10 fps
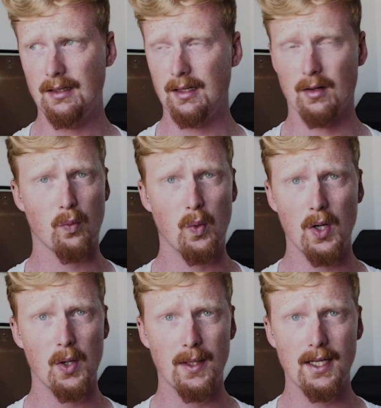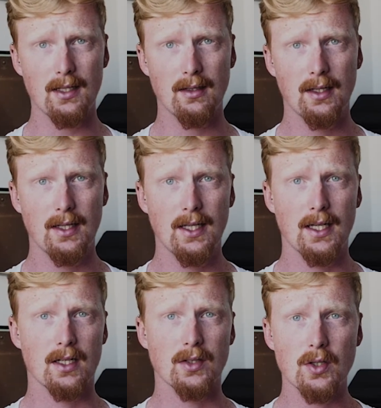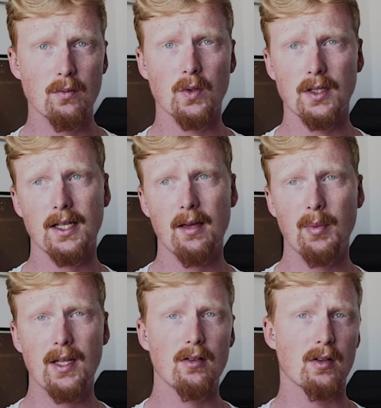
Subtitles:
and I wallow in it, and I don't want to get better,